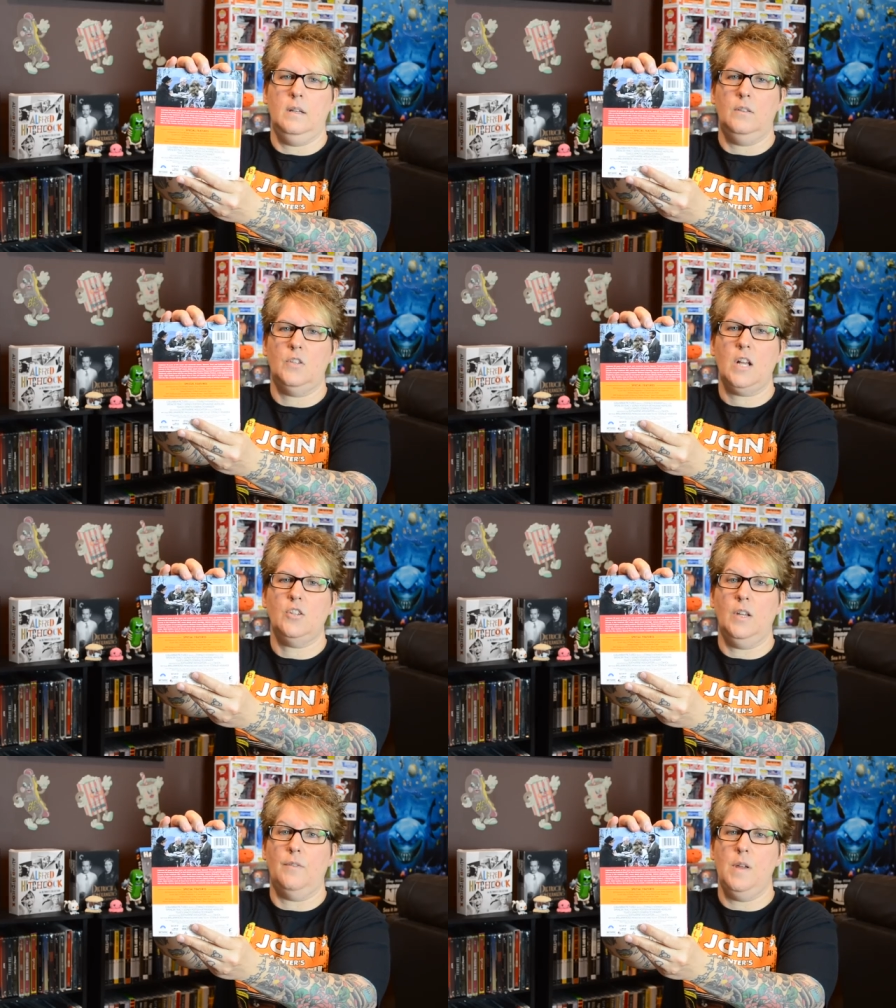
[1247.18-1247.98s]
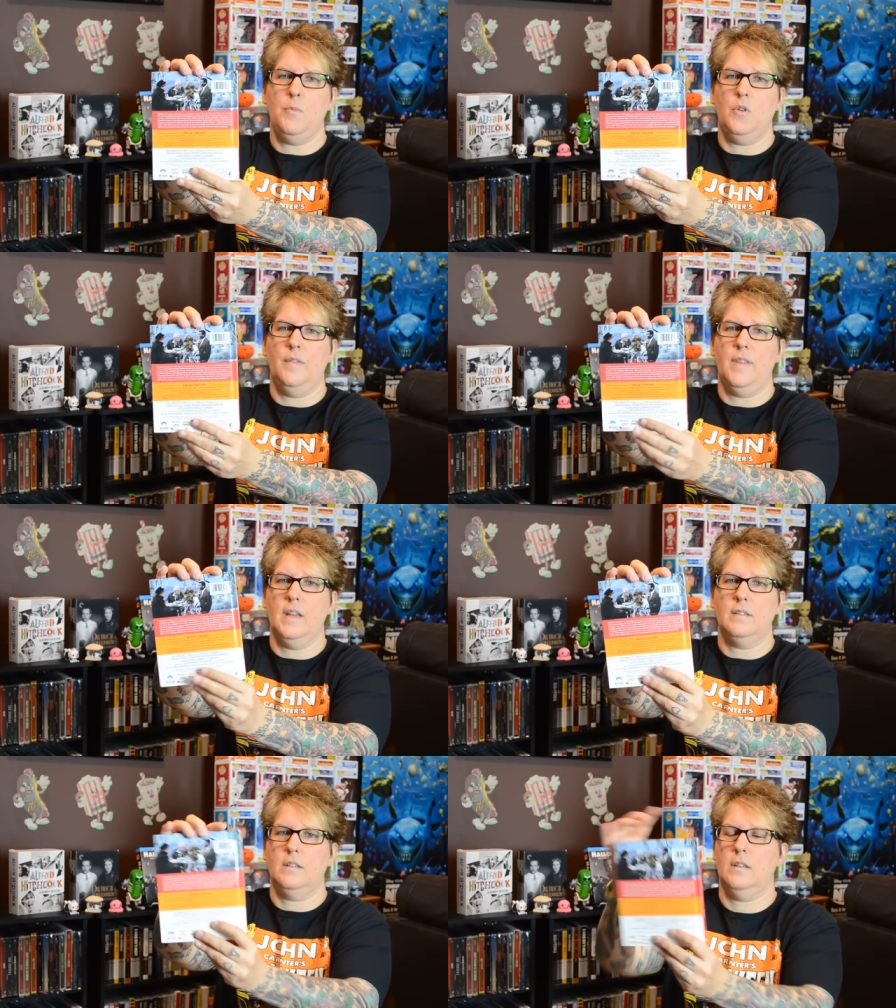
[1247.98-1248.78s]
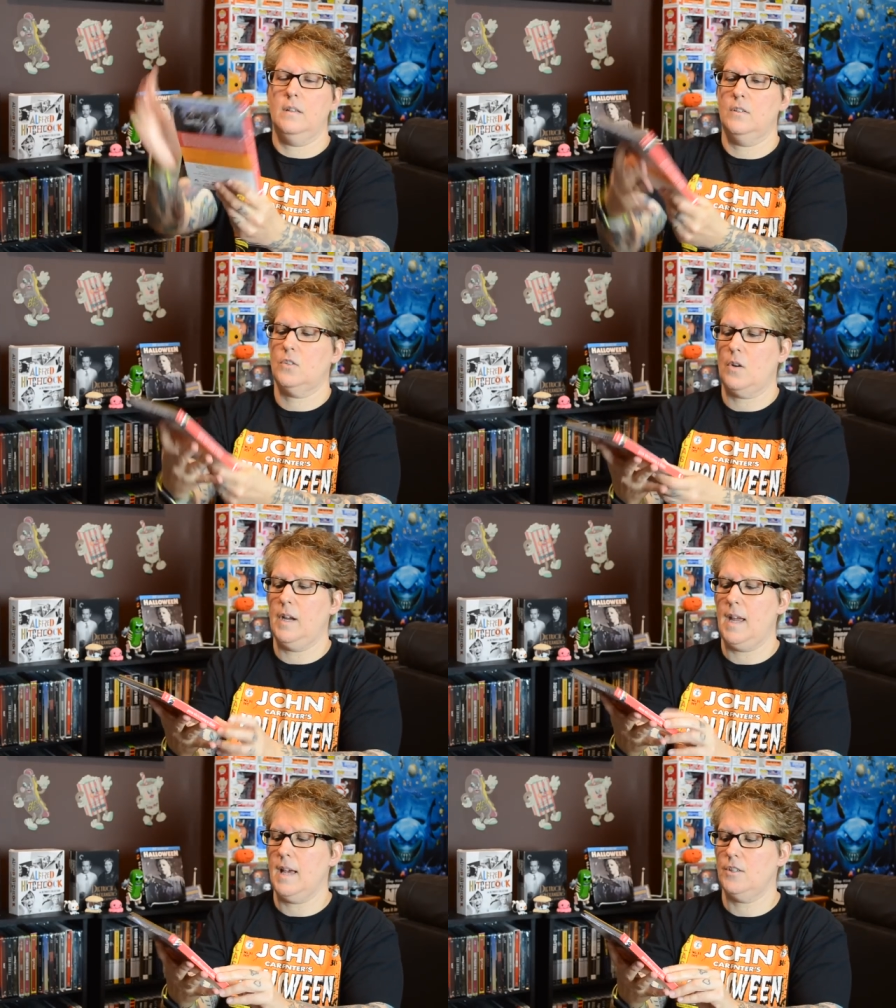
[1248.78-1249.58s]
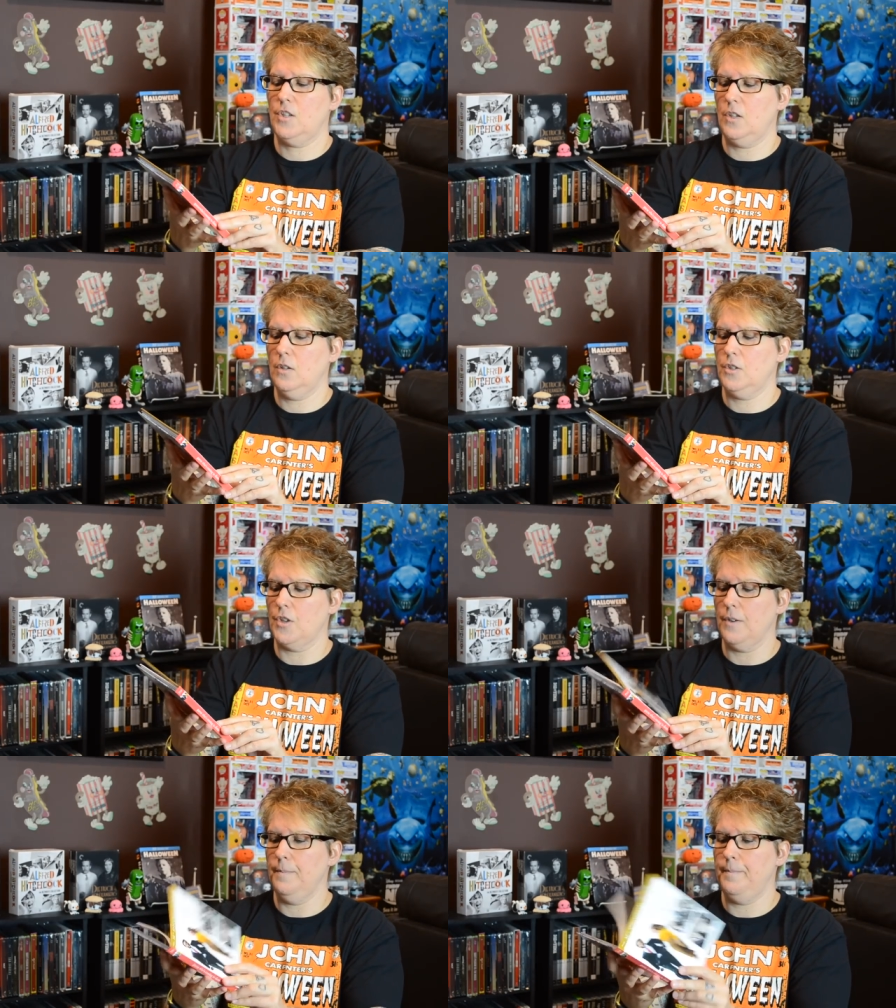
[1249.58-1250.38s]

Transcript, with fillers: There's actually a reboot of this, starring Ashton Kutcher.